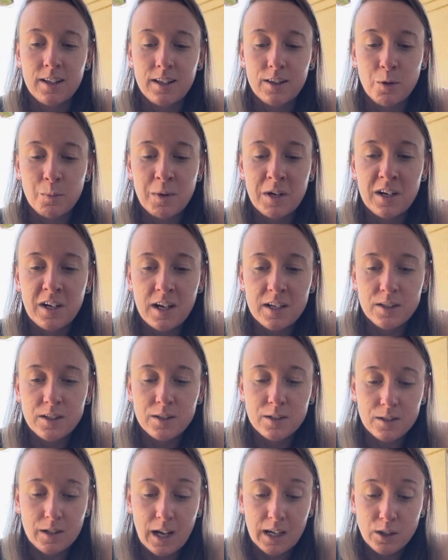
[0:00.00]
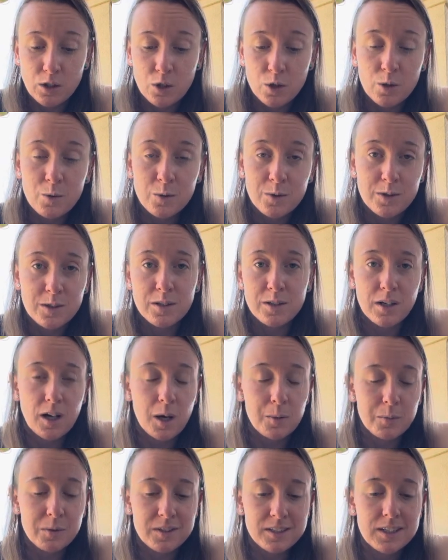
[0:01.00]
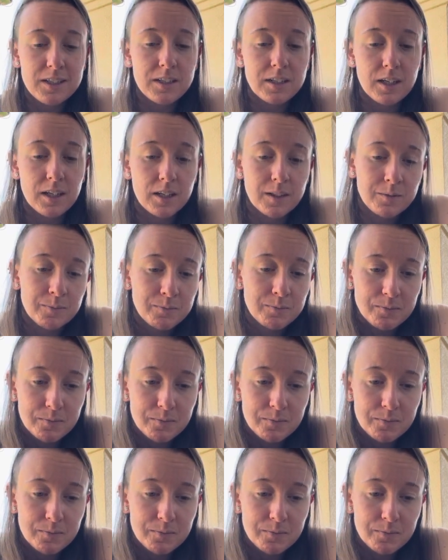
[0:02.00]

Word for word: the minute I, I choose to stop resisting,